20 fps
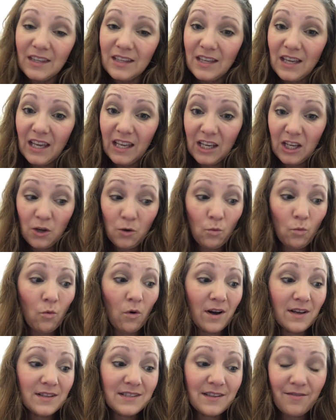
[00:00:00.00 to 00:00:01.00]
and he
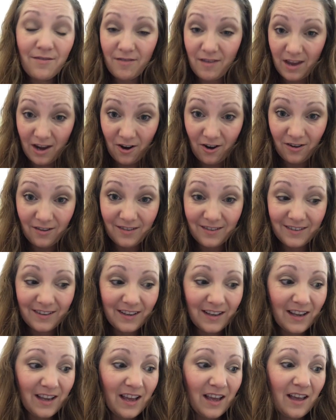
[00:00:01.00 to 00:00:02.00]
wasn't there,
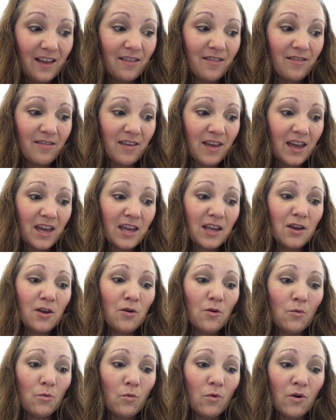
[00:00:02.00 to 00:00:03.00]
they
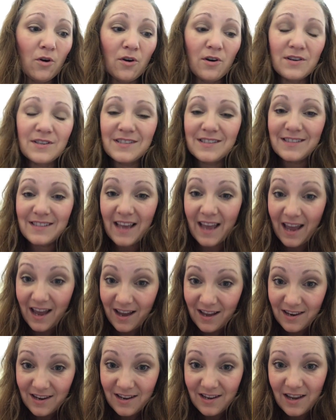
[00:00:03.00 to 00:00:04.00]
were
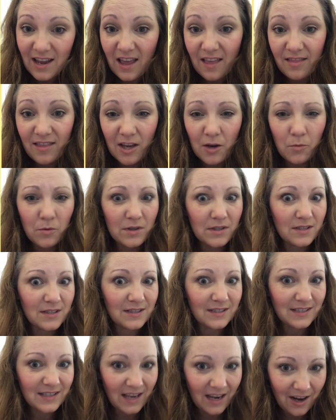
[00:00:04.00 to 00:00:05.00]
sad and they were
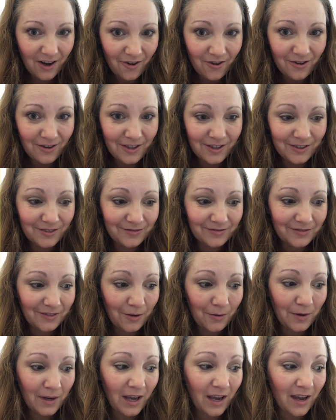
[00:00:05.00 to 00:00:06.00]
scared,
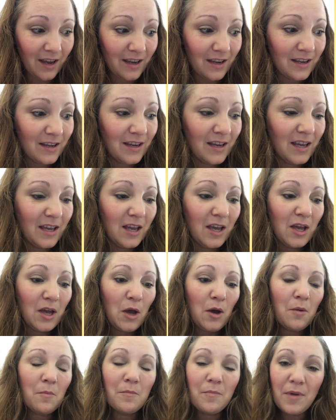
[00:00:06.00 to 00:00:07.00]
okay?
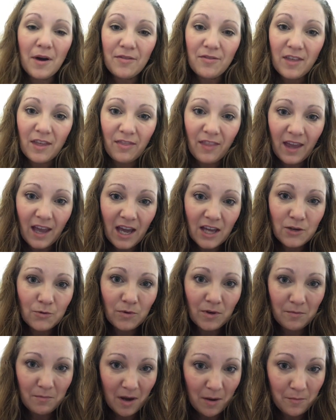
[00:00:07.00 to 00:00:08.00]
But then they had to
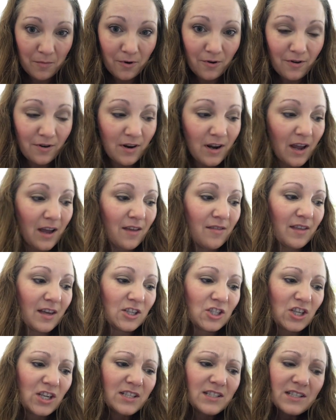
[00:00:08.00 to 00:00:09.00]
remember that
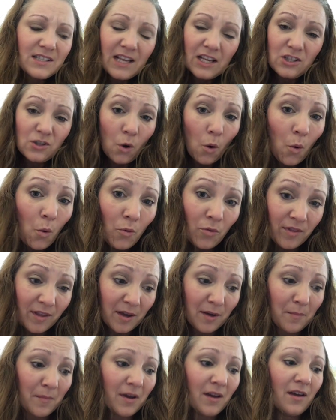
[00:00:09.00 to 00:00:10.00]
Jesus had told
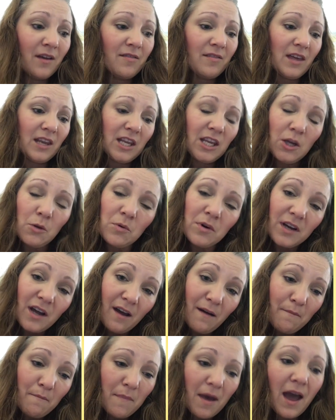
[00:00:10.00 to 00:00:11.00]
them that he would
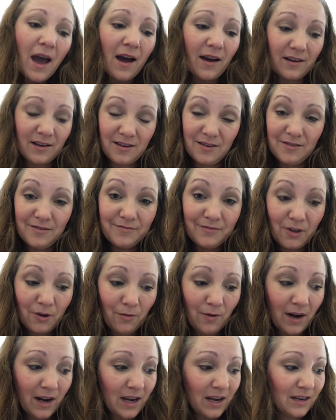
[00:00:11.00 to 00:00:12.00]
come back, all
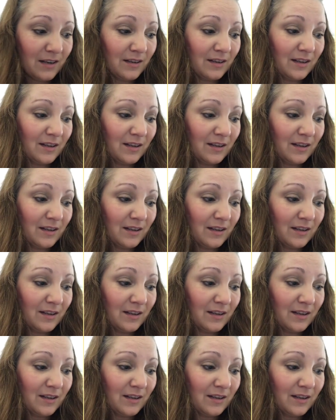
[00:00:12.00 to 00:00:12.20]
right?